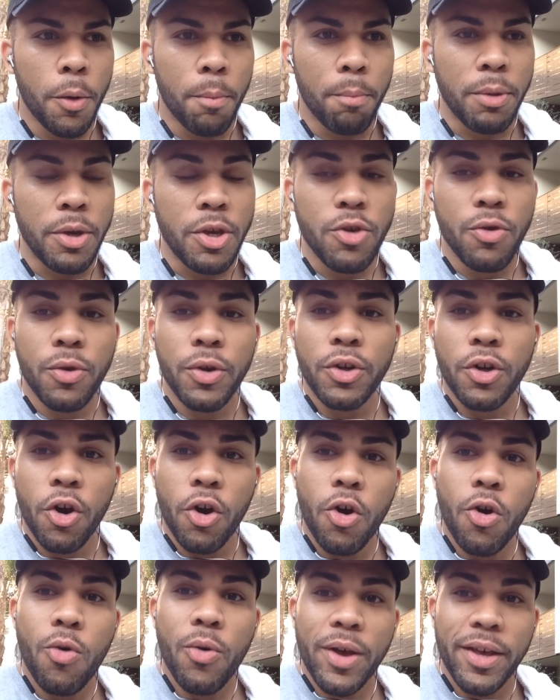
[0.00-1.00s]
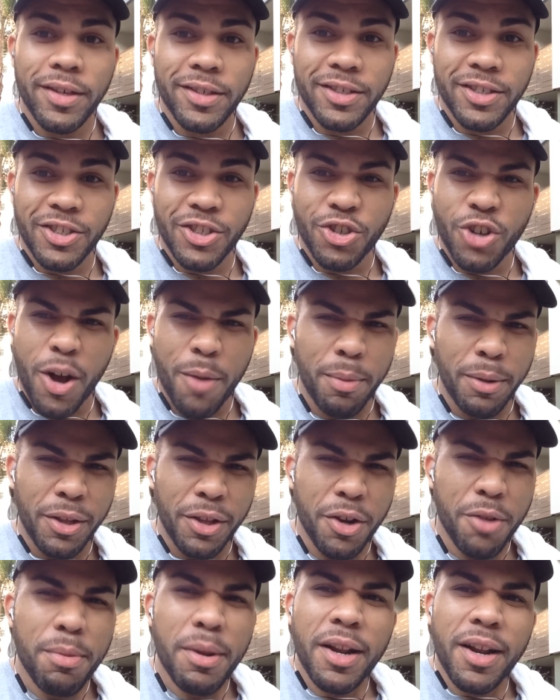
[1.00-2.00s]
But you can always drop a
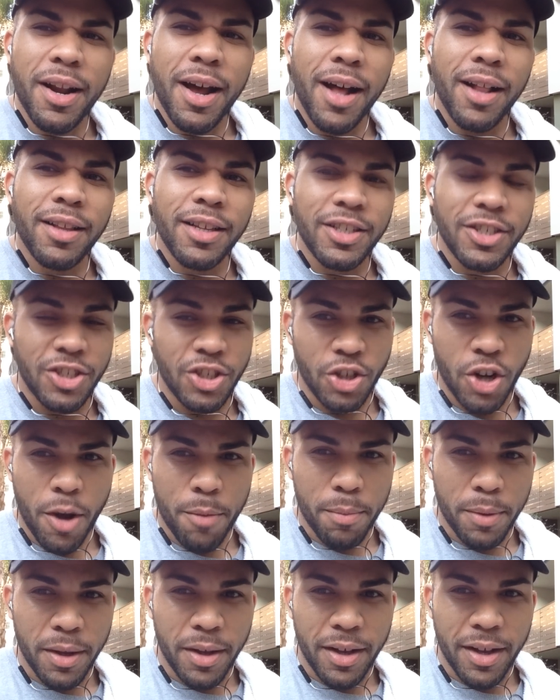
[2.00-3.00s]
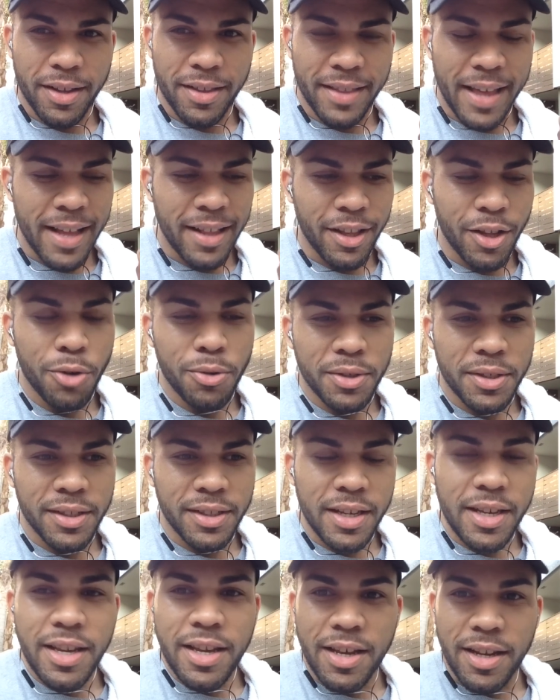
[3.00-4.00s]
little bit of knowledge, drop that little
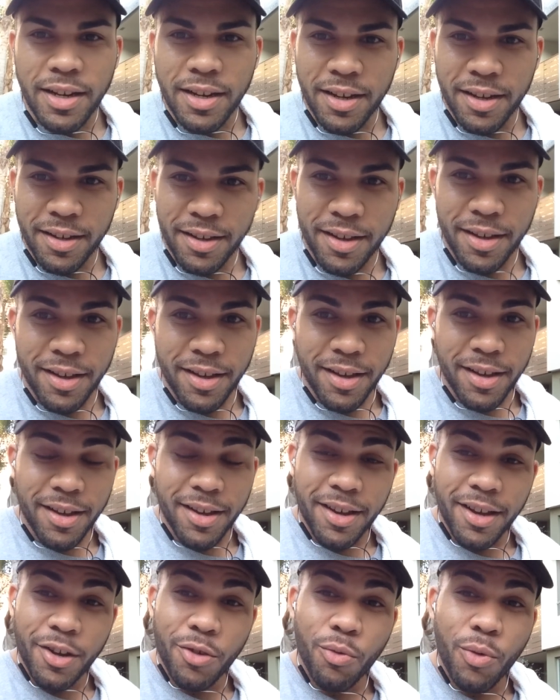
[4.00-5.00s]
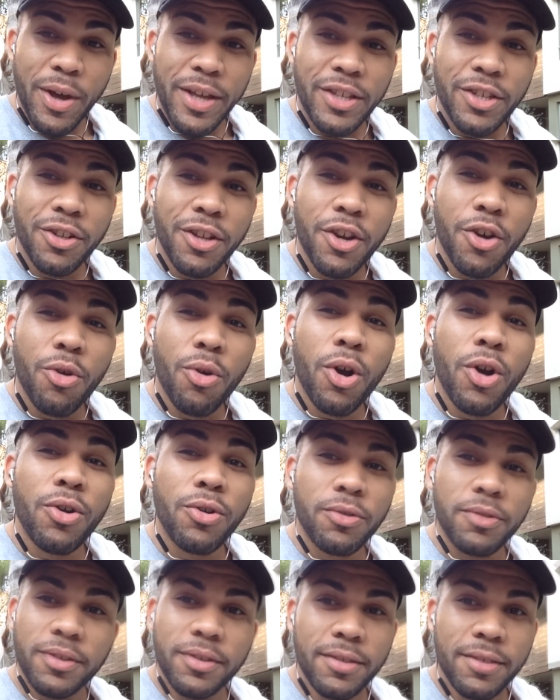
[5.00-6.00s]
seed, and wait till it
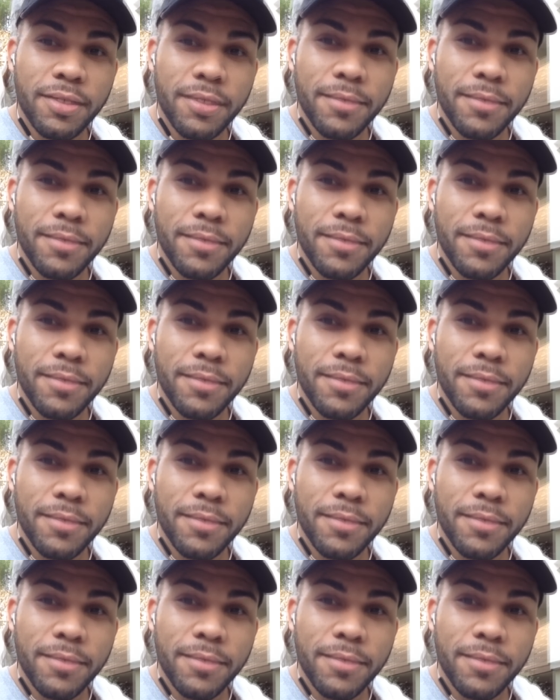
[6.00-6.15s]
grows.